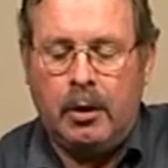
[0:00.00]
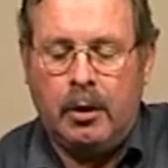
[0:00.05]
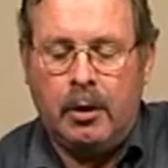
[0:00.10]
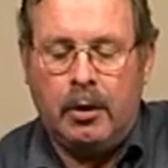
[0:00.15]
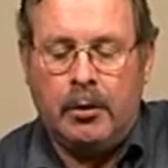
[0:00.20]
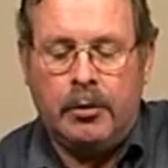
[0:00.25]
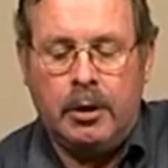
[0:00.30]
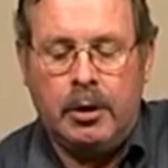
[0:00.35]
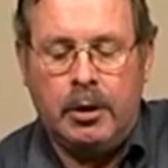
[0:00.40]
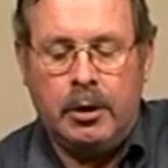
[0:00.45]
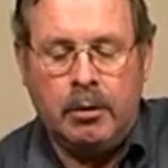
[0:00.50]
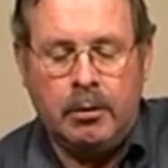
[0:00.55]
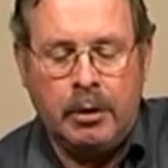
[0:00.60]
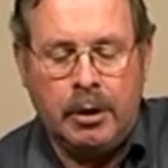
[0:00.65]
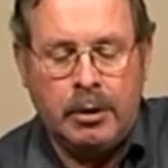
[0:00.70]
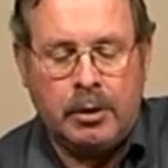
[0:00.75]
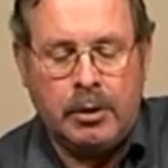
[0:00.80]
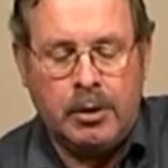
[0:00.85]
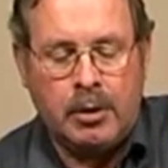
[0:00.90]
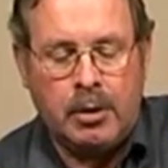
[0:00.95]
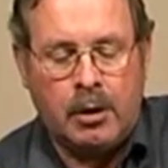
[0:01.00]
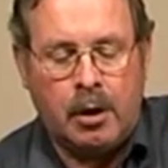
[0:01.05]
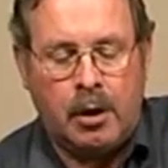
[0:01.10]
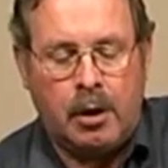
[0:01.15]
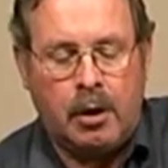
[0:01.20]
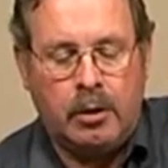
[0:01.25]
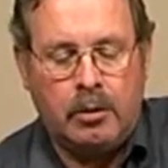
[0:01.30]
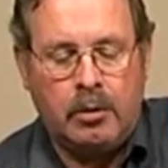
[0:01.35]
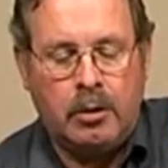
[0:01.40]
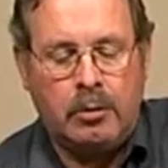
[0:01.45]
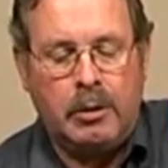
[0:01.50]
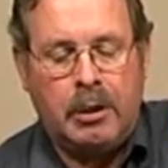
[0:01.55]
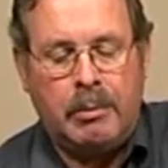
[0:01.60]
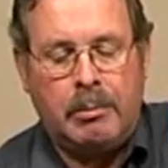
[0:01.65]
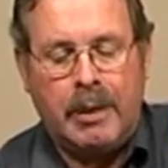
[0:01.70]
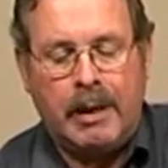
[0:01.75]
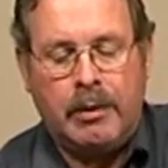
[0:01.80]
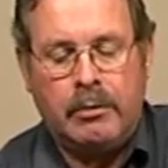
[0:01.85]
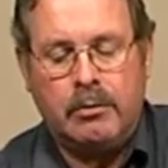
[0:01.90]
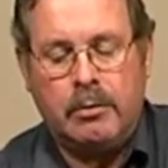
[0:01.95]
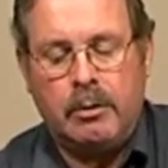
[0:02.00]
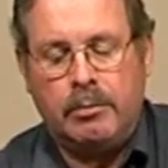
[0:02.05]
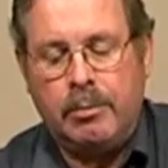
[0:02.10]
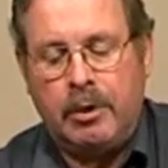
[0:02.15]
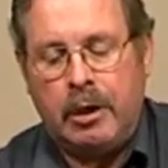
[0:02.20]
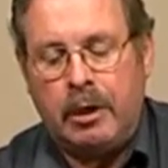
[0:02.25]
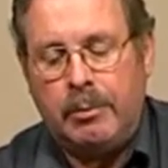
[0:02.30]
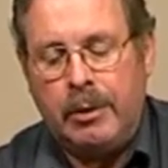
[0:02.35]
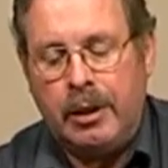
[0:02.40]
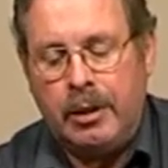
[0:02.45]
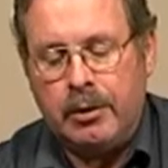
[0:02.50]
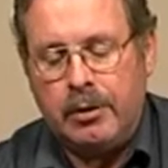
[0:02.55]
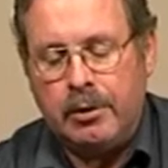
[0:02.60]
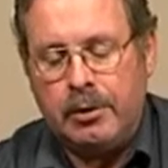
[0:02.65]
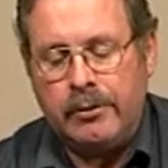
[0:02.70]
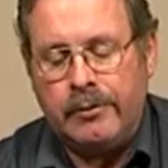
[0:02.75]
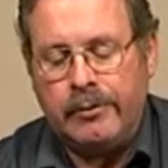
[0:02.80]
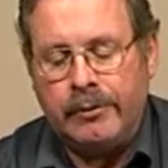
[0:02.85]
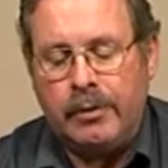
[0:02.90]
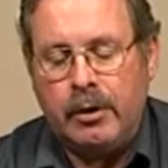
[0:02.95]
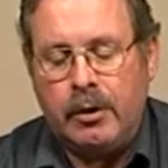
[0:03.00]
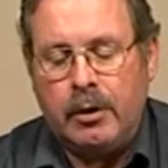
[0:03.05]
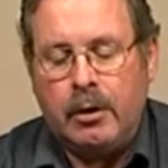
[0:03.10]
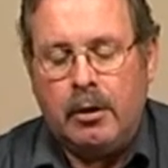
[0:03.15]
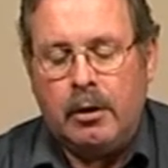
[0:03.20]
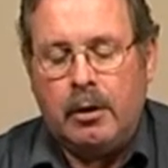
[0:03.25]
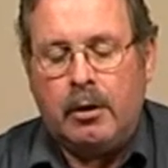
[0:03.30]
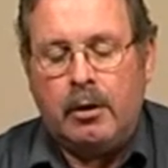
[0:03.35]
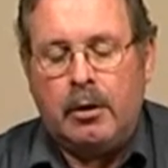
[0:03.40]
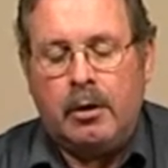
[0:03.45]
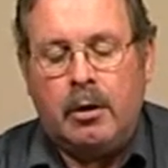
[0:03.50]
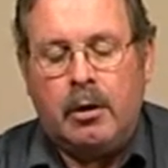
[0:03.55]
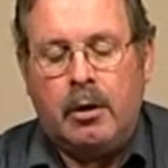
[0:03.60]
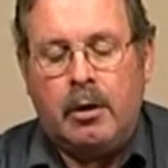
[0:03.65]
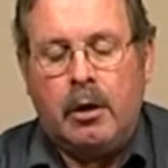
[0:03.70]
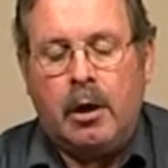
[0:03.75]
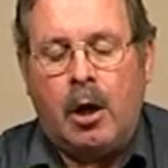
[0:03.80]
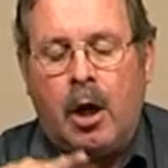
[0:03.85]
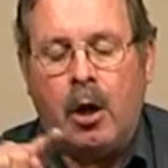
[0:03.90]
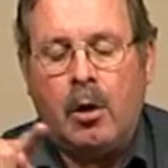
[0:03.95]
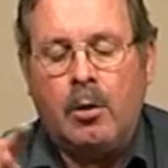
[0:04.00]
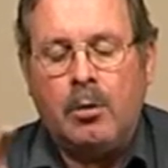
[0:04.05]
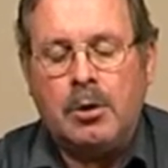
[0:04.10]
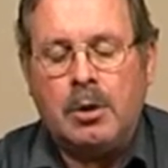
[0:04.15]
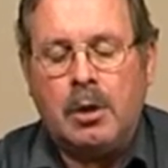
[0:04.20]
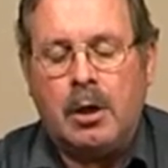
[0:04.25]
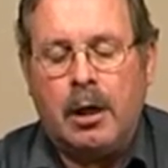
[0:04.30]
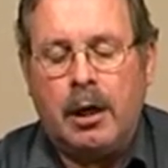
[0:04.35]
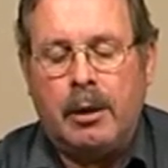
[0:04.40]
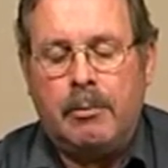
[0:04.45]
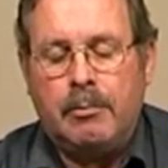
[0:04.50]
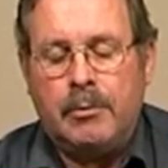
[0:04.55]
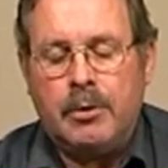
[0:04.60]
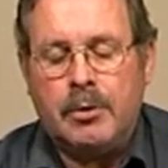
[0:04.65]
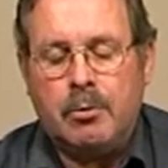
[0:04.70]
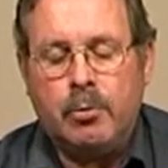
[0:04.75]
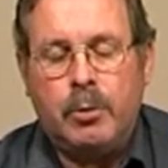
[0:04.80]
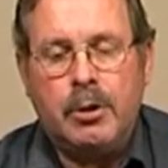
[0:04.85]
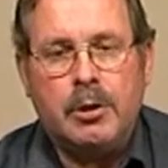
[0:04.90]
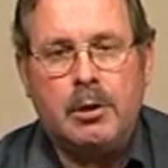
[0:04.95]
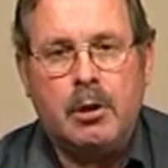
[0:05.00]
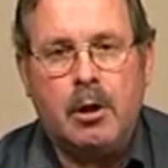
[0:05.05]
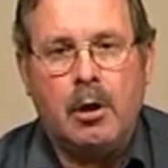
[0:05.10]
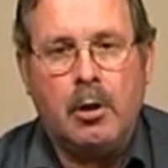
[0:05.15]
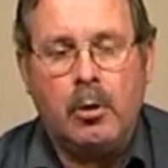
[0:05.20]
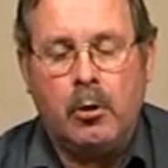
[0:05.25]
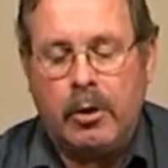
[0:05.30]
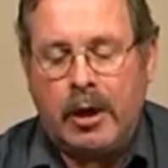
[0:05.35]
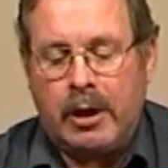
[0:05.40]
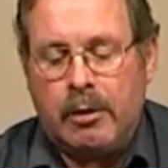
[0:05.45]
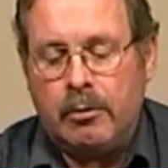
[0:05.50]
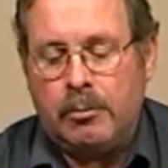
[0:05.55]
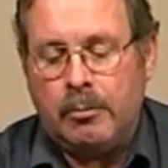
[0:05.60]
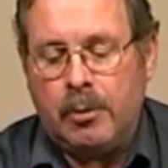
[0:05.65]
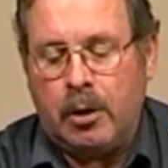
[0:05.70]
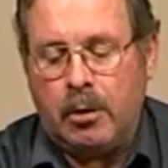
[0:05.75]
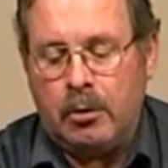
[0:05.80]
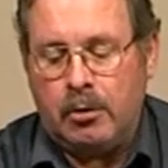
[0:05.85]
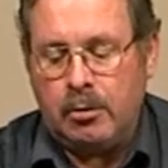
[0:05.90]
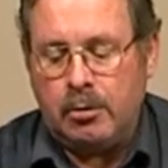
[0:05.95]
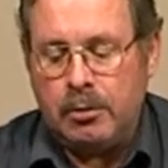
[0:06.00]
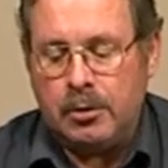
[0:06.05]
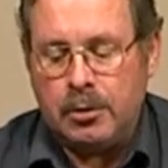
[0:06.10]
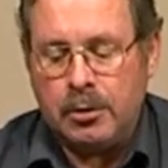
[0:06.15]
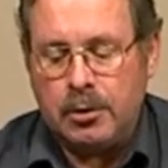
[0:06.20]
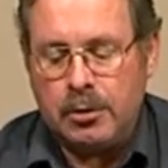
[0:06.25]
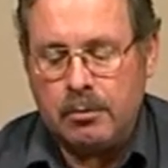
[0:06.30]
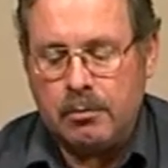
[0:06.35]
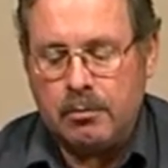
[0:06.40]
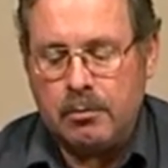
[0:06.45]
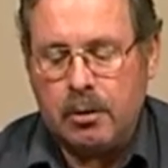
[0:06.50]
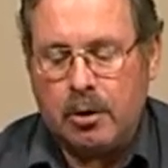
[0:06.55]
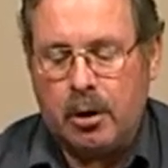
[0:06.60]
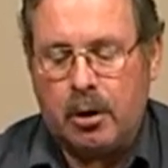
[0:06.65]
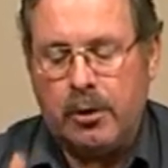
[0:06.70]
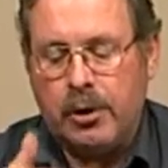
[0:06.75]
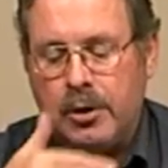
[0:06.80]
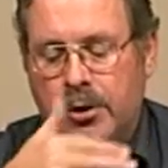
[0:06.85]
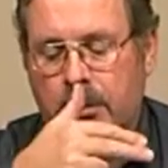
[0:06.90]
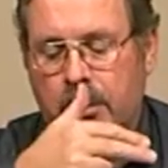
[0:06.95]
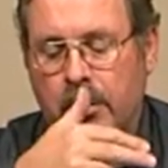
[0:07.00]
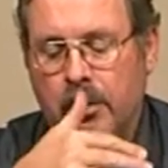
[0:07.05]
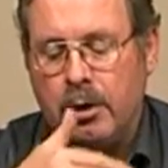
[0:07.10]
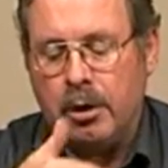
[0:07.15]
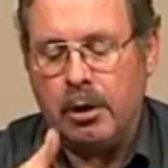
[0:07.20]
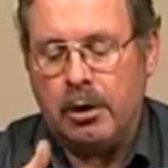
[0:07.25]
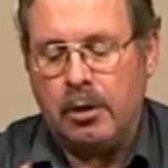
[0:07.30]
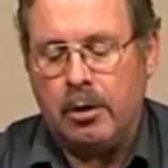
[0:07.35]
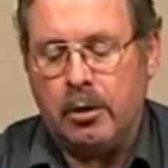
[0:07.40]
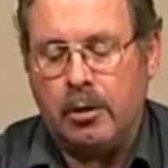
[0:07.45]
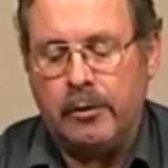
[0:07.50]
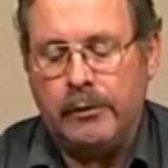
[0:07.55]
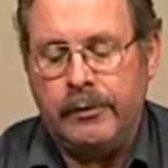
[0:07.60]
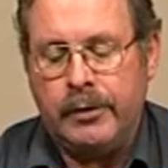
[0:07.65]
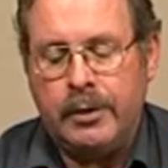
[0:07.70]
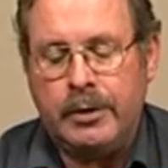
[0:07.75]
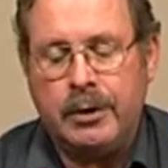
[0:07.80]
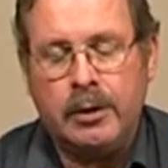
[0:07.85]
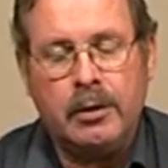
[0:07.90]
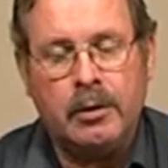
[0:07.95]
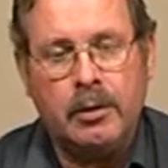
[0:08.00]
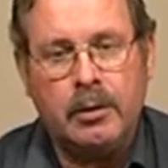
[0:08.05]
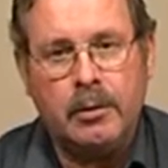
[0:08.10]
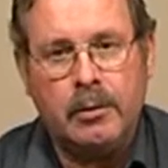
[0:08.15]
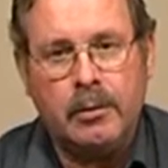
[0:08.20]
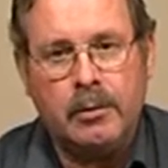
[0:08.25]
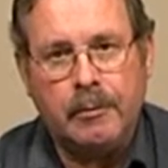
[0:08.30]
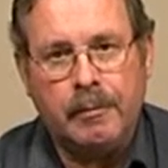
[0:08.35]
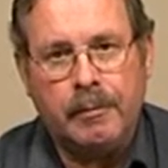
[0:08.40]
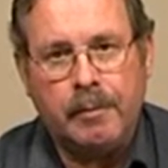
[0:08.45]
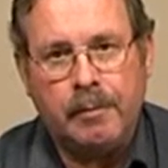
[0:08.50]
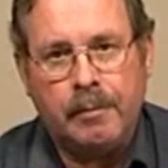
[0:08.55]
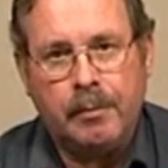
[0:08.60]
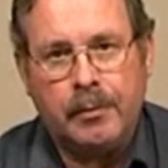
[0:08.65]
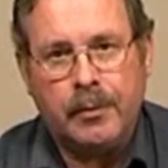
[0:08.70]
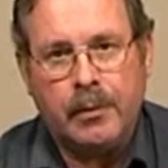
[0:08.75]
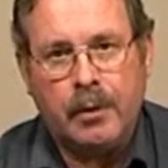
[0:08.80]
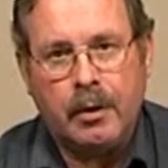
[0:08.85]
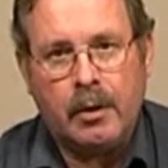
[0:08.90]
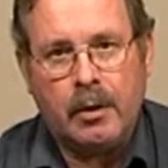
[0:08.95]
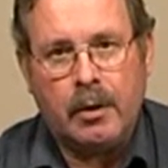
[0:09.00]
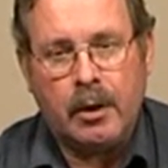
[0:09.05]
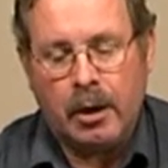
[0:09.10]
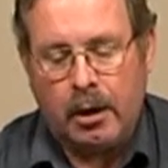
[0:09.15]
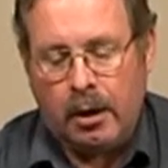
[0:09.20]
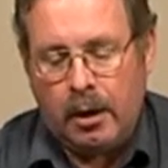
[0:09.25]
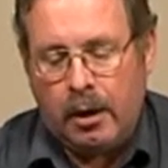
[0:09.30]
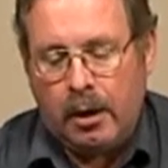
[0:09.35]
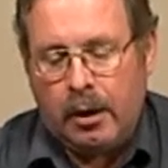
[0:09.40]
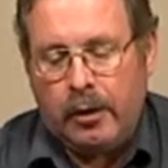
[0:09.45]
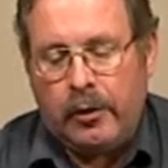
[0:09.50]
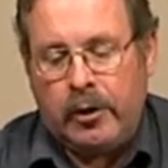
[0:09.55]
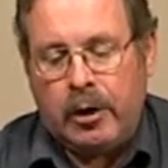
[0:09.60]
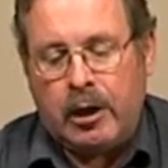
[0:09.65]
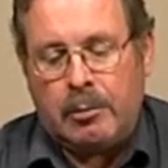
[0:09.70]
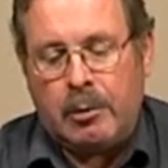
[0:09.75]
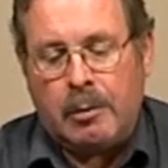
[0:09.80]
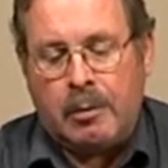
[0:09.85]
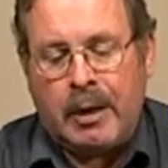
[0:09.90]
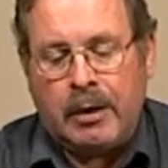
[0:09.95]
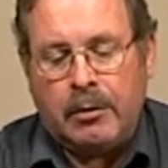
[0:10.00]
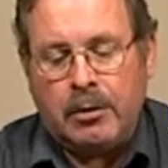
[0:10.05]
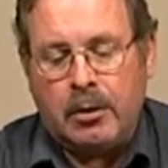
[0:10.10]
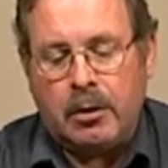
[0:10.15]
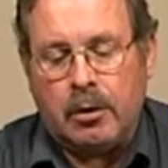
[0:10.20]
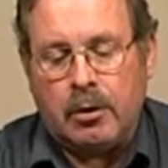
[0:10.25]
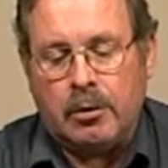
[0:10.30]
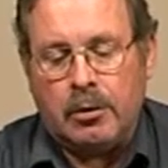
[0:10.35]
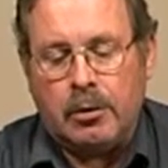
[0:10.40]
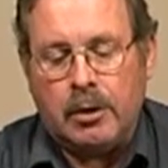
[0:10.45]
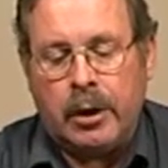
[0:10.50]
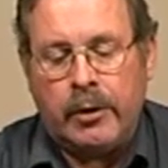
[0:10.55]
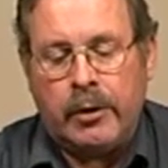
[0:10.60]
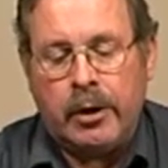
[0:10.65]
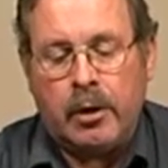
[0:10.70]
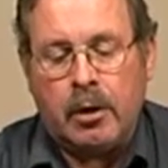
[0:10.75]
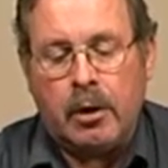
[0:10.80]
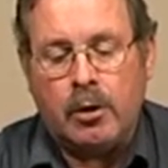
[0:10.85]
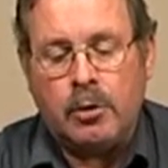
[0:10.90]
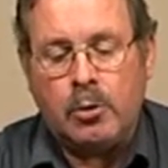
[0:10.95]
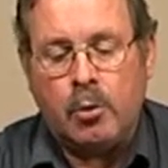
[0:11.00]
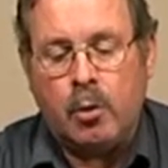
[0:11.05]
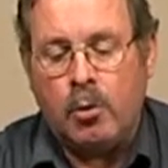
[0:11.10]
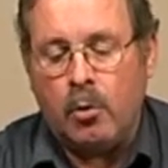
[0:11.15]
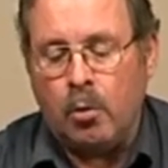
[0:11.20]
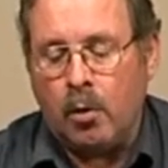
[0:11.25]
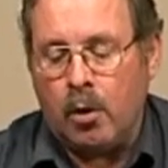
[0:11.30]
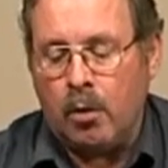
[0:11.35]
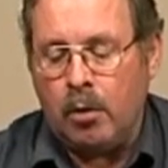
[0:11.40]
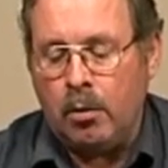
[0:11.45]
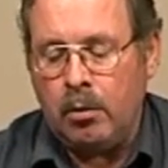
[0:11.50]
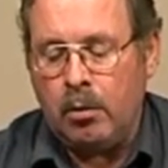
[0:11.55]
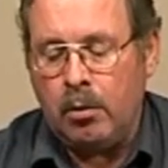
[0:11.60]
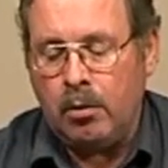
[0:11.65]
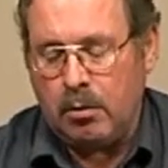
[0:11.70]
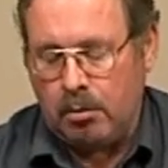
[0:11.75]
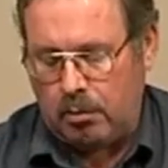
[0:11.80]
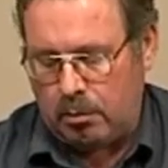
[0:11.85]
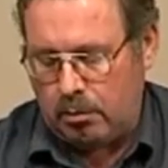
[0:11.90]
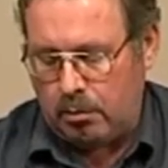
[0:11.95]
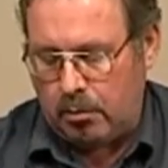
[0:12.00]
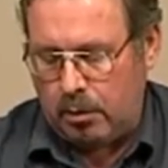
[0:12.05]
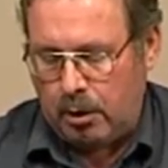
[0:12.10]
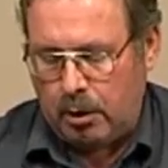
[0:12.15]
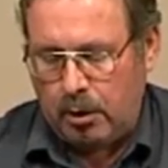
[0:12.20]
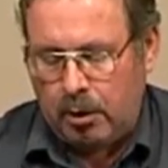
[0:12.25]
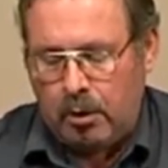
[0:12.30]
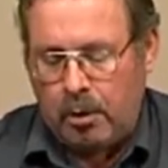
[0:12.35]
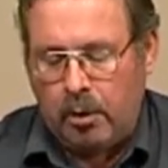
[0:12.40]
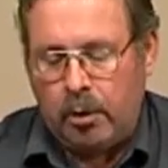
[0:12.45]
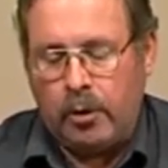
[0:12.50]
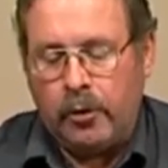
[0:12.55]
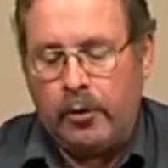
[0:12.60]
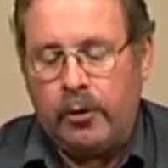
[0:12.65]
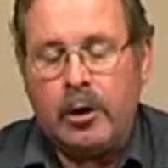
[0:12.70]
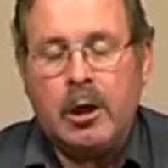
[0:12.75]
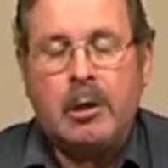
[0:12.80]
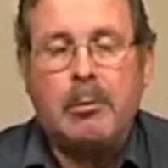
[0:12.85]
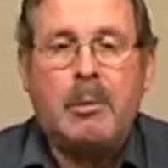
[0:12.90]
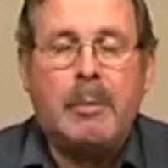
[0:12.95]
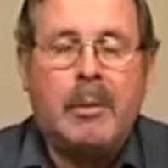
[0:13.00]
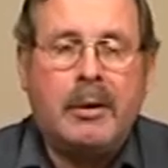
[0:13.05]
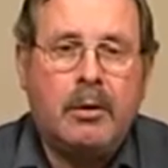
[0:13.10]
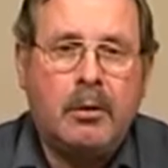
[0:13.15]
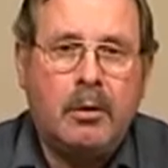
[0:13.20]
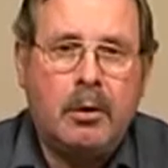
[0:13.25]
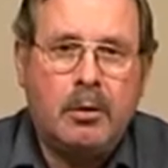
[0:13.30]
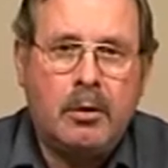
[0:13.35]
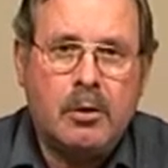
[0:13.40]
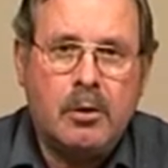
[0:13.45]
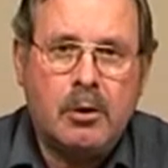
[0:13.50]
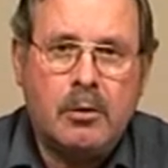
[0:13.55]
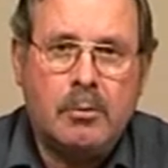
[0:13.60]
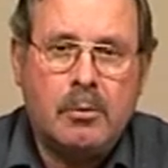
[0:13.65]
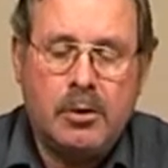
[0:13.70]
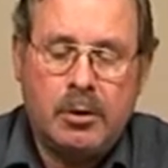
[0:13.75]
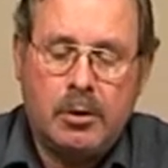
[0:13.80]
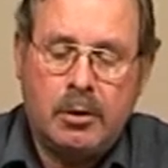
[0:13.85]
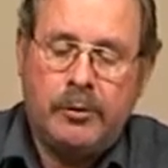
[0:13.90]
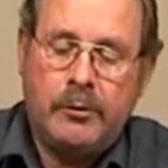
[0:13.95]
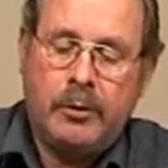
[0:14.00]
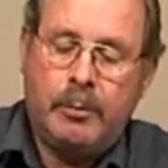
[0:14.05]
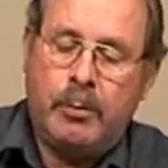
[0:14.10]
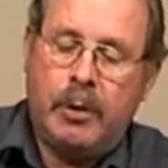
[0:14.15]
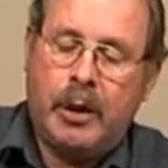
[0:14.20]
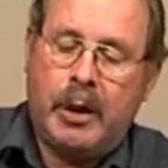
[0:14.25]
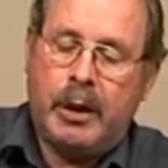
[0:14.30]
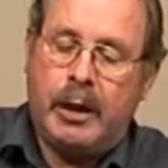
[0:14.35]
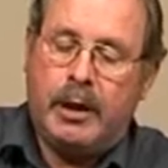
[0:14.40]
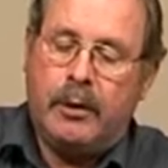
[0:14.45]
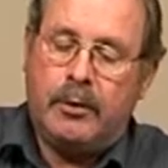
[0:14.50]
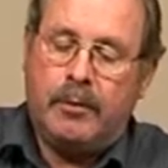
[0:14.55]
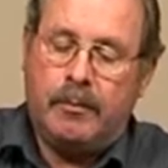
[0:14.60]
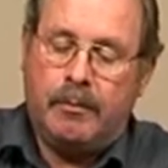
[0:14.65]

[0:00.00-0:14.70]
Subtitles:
The units are normally mounted by means of hose clamps which can go around poles horizontally or vertical. They can be mounted directly onto a wall, or they can be mounted onto some sort of a bracket.